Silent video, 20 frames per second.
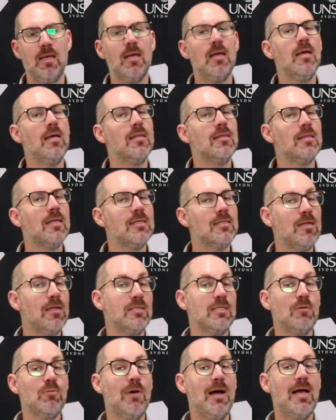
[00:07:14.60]
There's lots
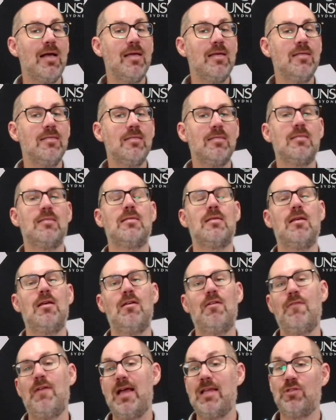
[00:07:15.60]
of ways
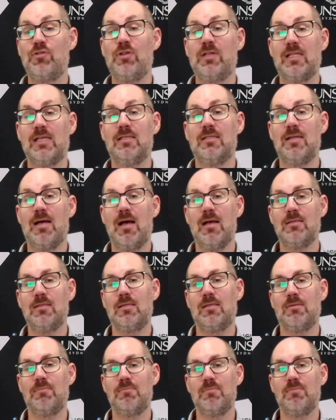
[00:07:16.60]
of answering this task,